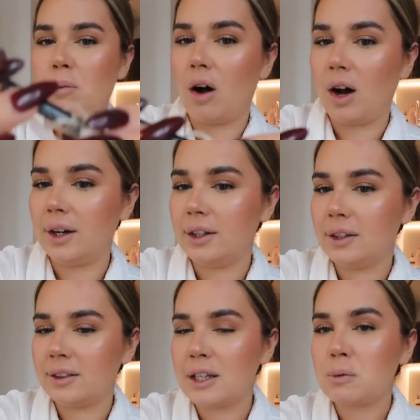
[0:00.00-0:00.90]

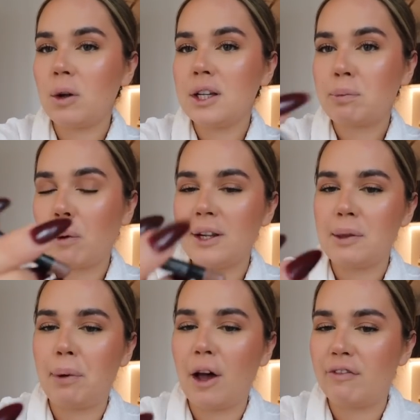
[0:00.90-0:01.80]
one is probably
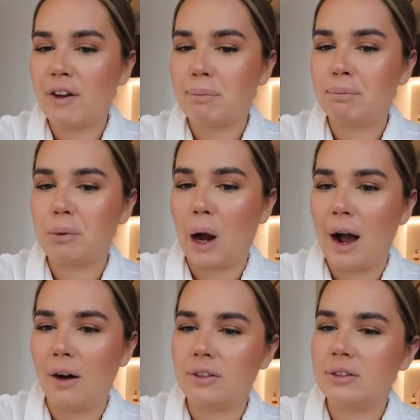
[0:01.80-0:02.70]
the perfect
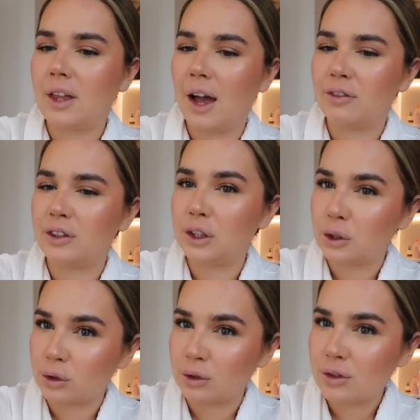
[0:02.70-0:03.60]
brown that I've
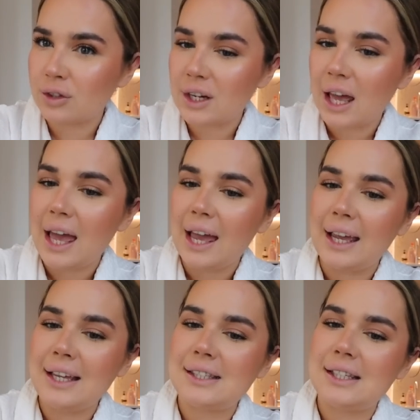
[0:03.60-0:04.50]
used.
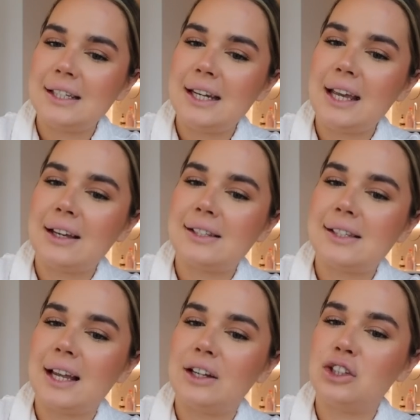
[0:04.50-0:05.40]
It's the
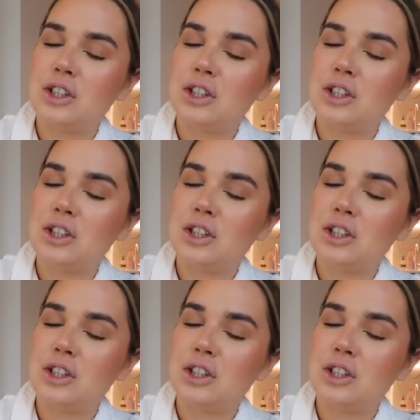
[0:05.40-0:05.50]
NYX in